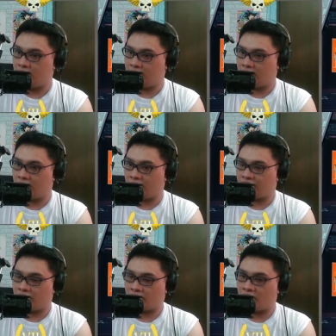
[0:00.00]
that are
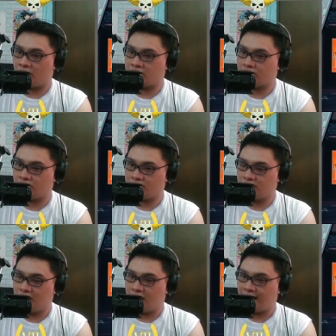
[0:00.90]
for consoles,
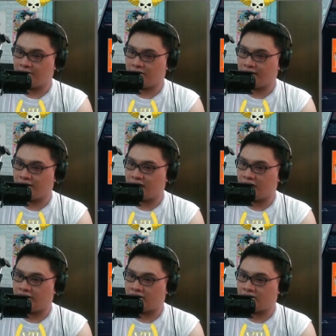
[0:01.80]
I played
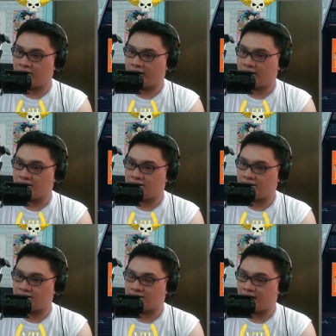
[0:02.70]
either my
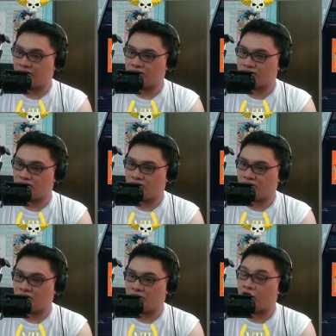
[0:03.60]
cousin's house
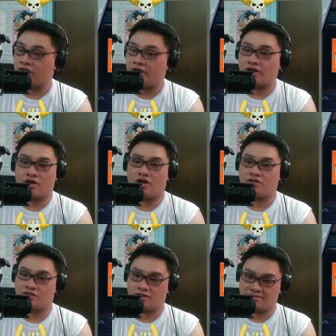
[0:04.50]
or on their
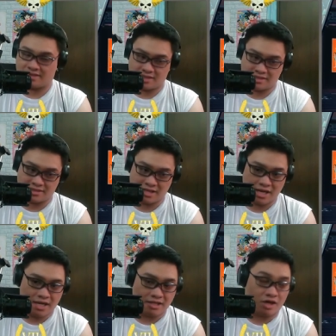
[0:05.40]
consoles because
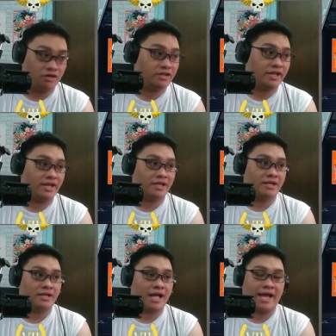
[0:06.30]
the only
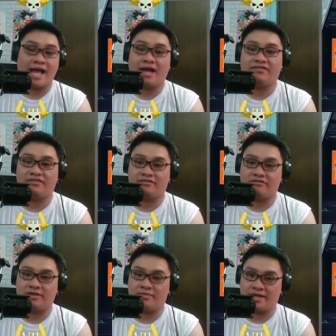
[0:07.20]
thing I have
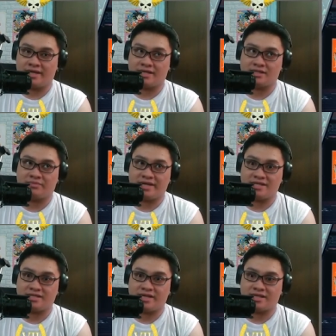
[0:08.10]
with me is a
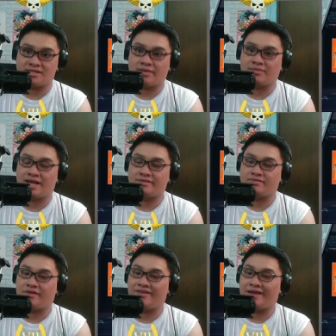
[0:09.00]
PC, and sometimes
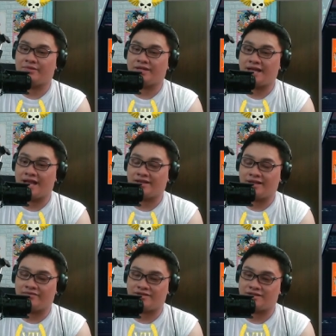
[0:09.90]
my family can't
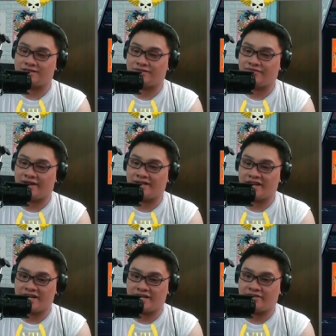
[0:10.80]
even justify the
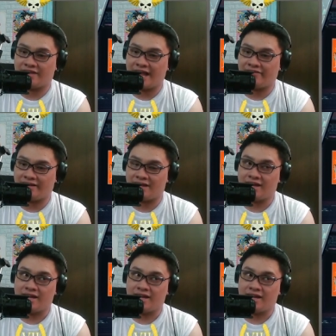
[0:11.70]
need of having